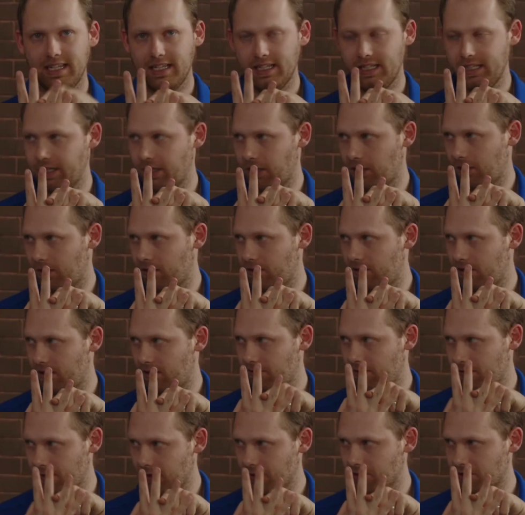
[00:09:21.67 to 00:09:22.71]
here.
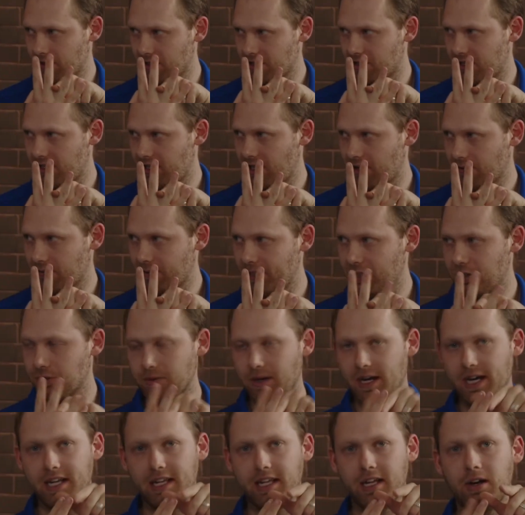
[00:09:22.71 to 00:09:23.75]
And for those listening on Reach
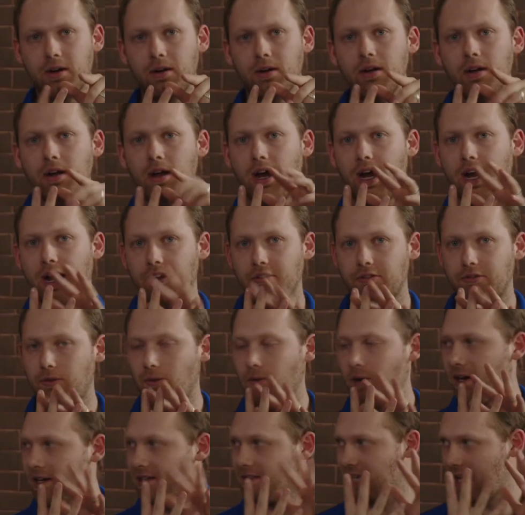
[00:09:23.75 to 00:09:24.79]
Radio, I had
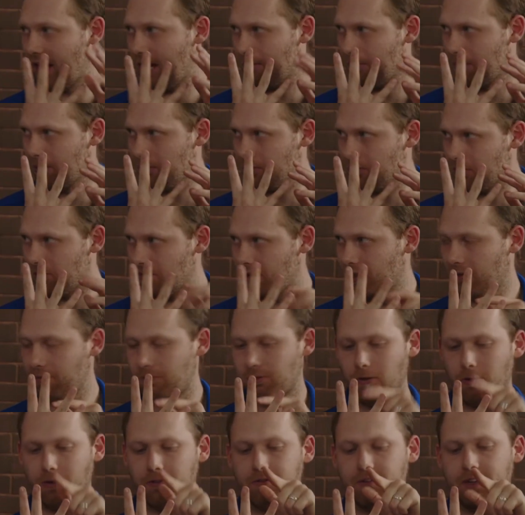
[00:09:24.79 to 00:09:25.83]
4 examples, holding up
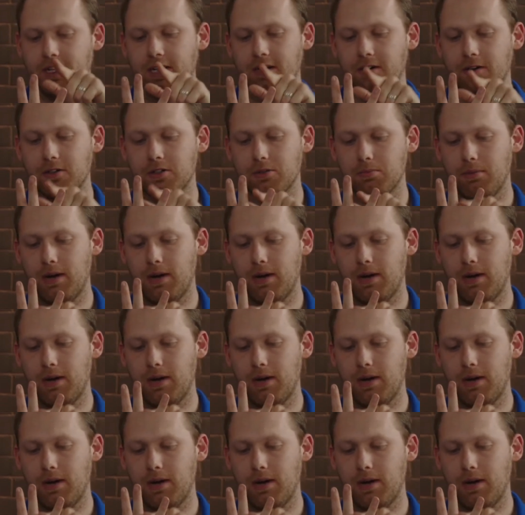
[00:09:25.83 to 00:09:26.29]
4 fingers.